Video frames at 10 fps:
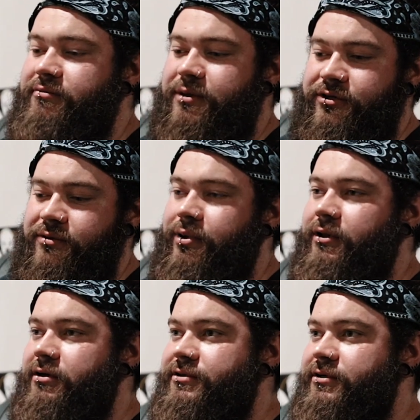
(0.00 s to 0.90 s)
maybe some
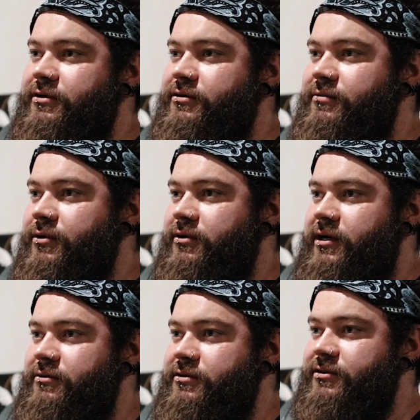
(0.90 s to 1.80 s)
pull-ups, some
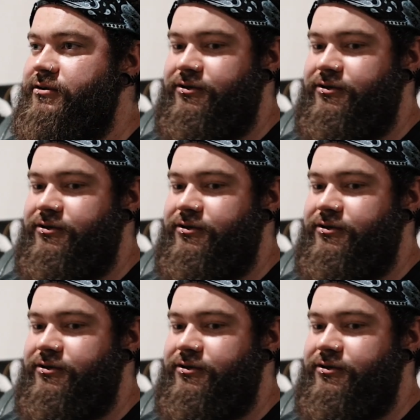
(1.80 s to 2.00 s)
pull-downs,